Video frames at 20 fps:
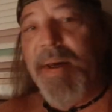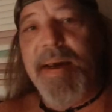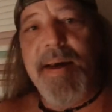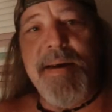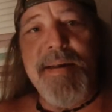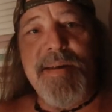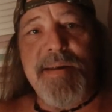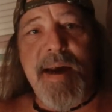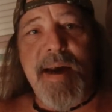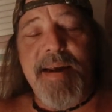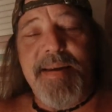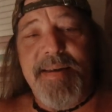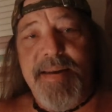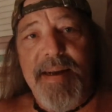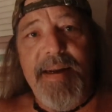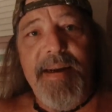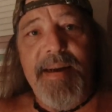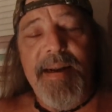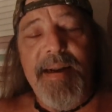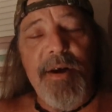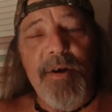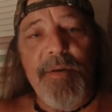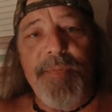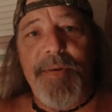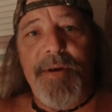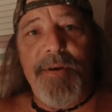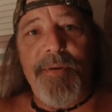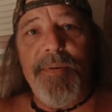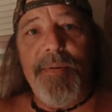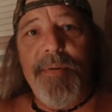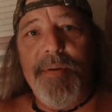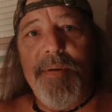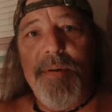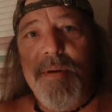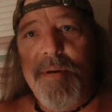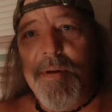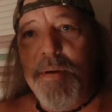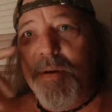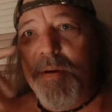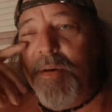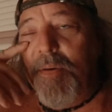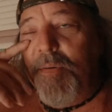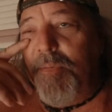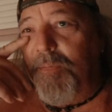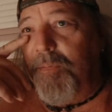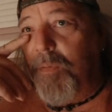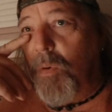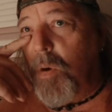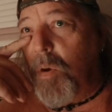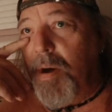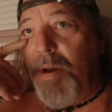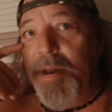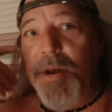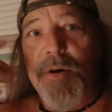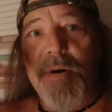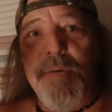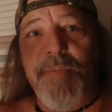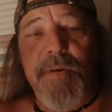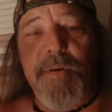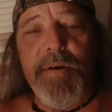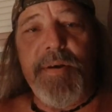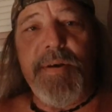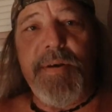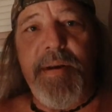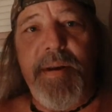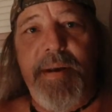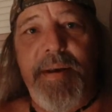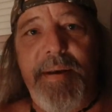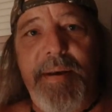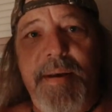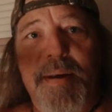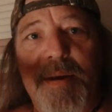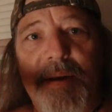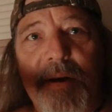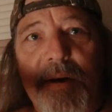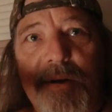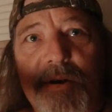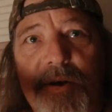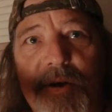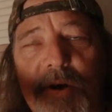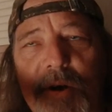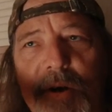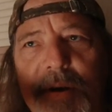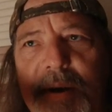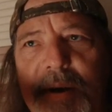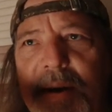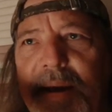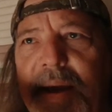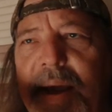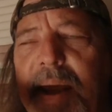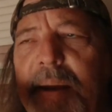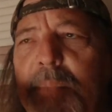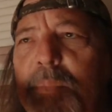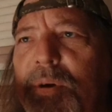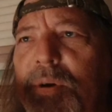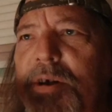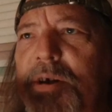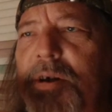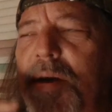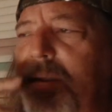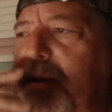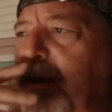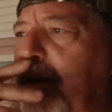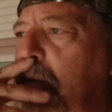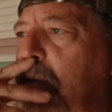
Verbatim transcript: because I did an interview for a university in Australia, Cambridge, I